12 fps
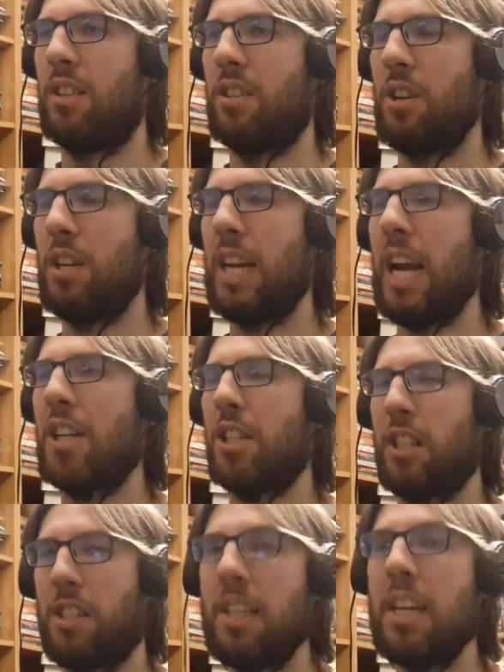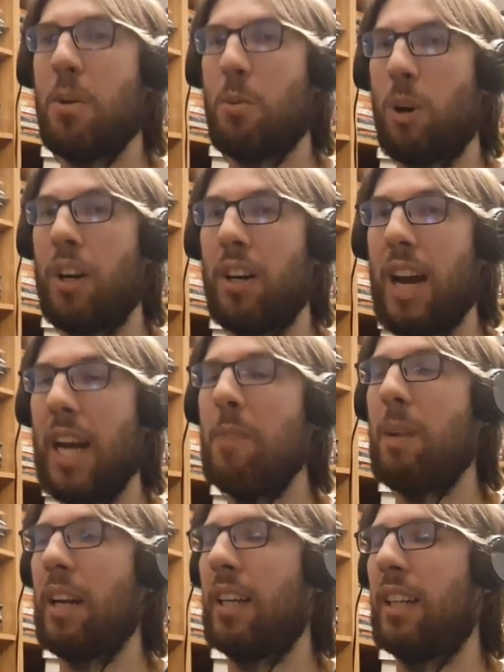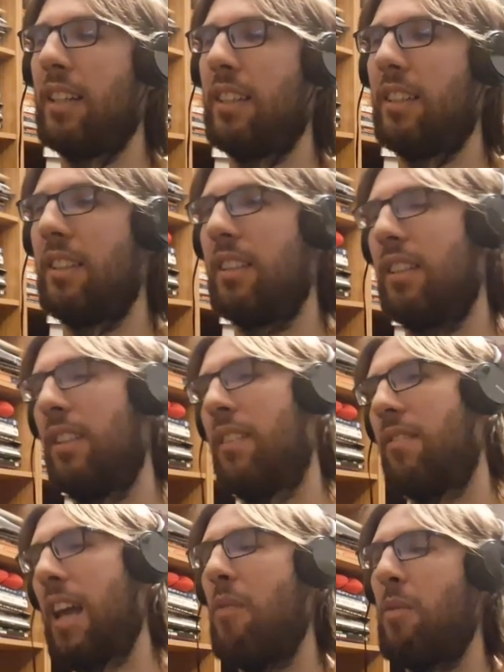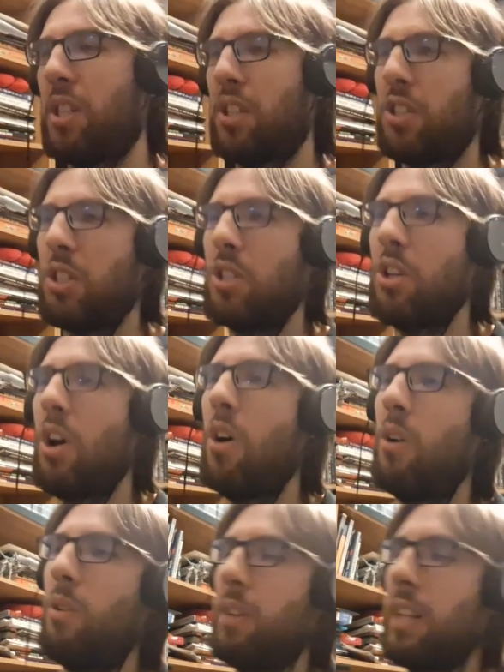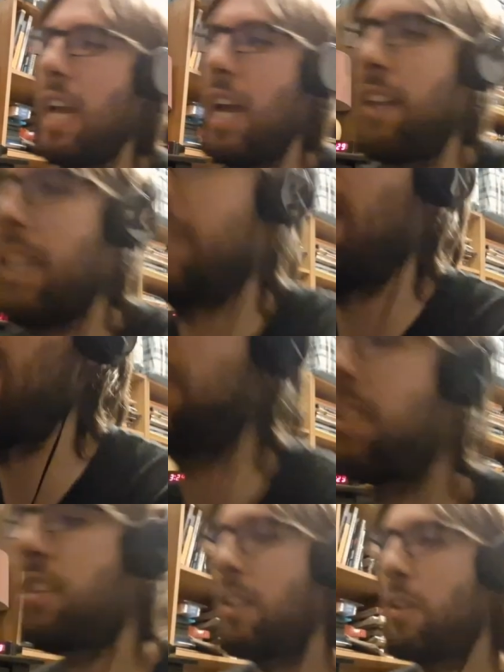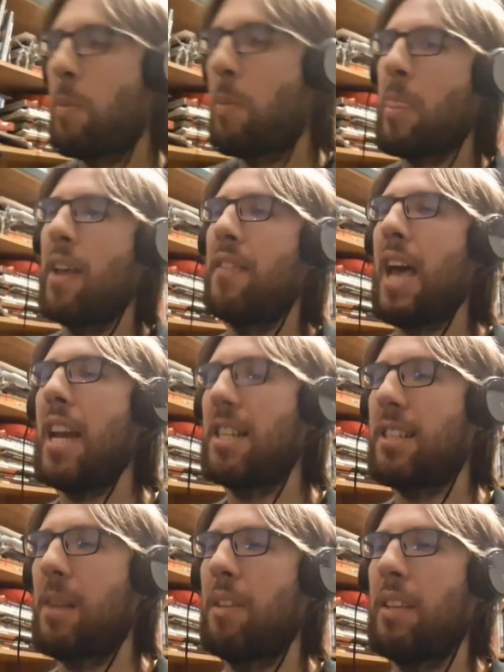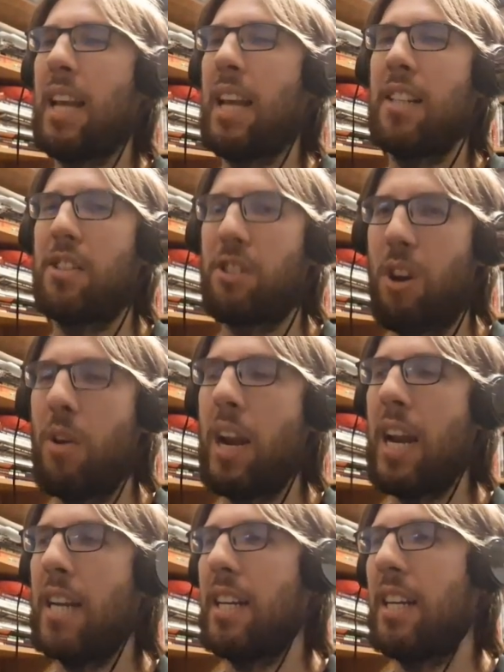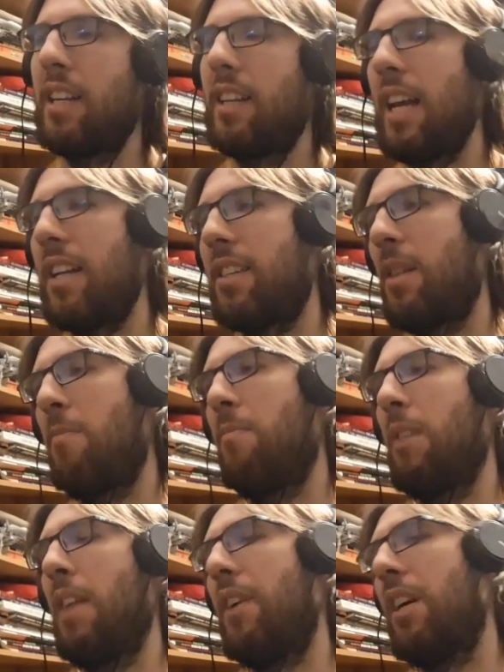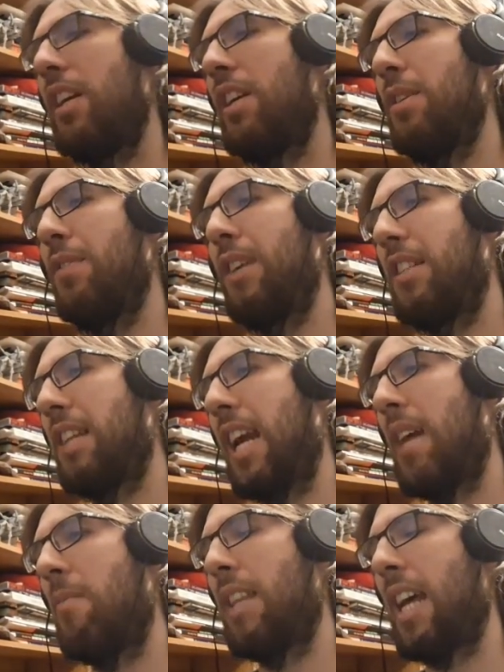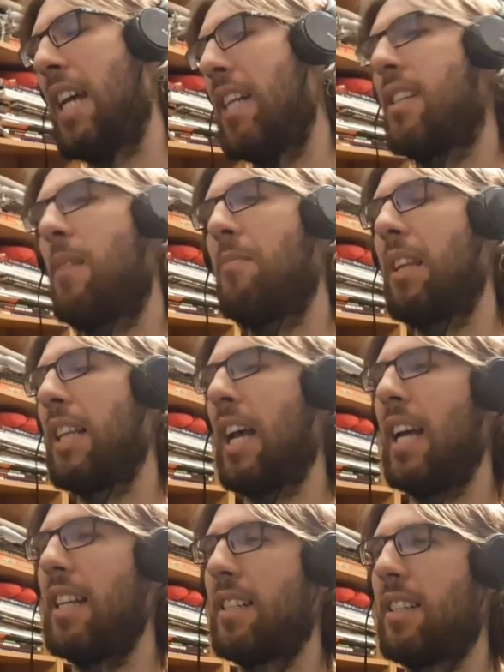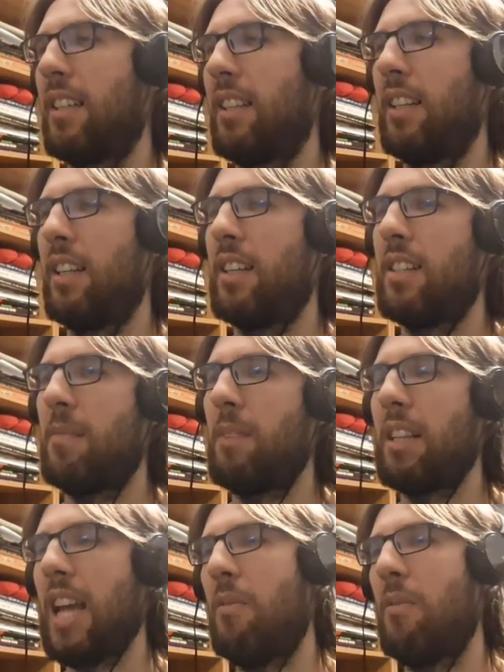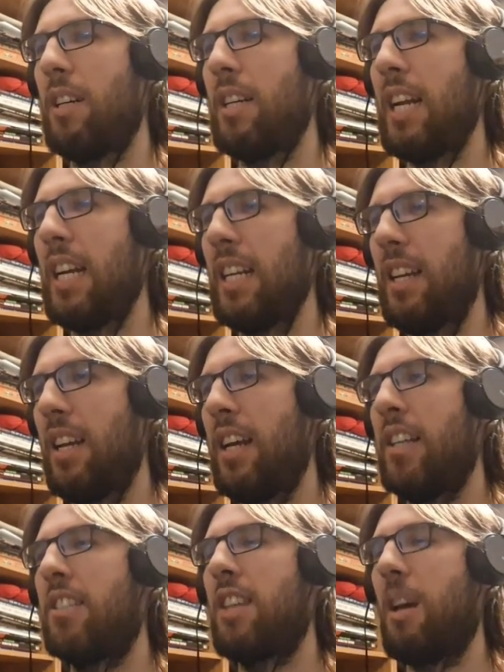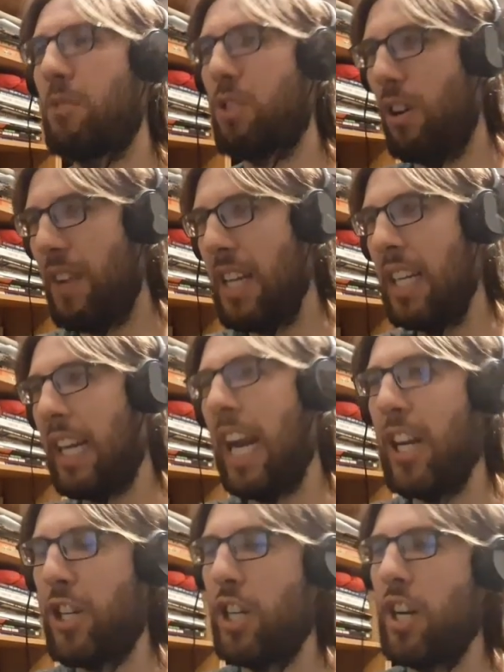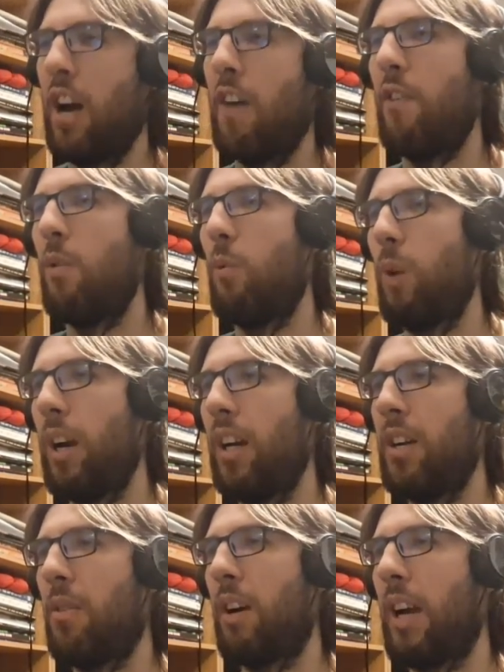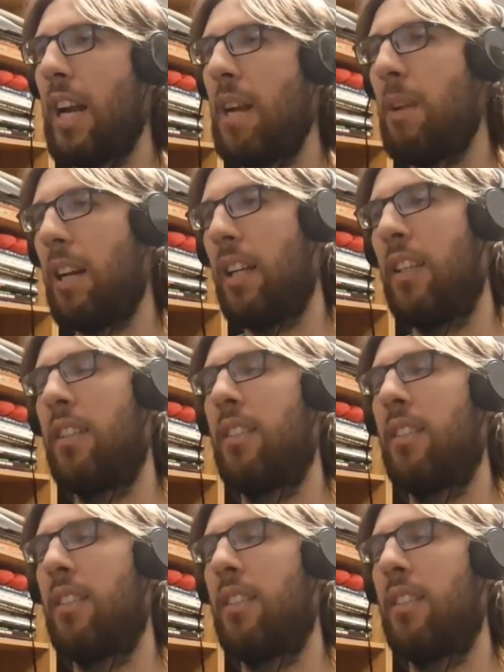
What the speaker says: so you could actually see where you're aiming. That was so, yeah, like that is something that is so handy. That is something, if you're gonna do fixed camera, that is something like that would need some sort of indication of where you are aiming.